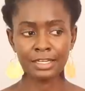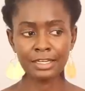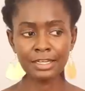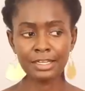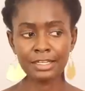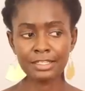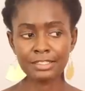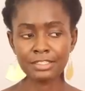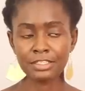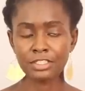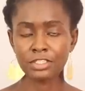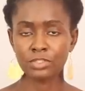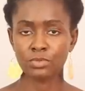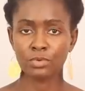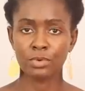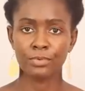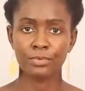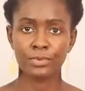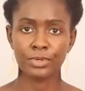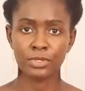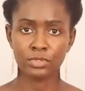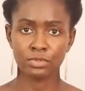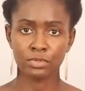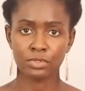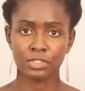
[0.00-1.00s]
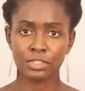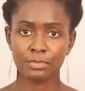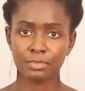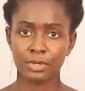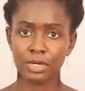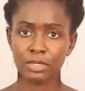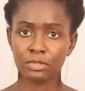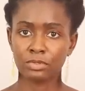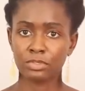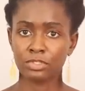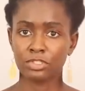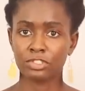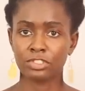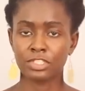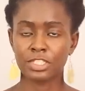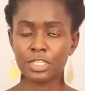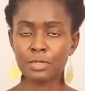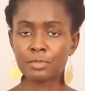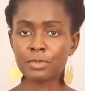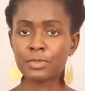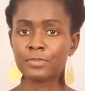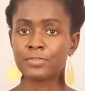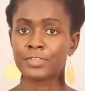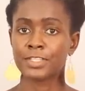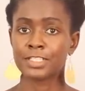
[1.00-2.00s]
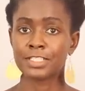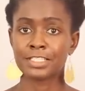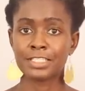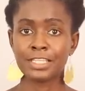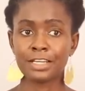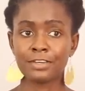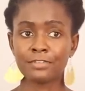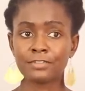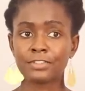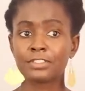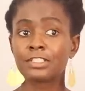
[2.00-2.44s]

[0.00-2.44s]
lessons where we taught about contraceptives and stuff,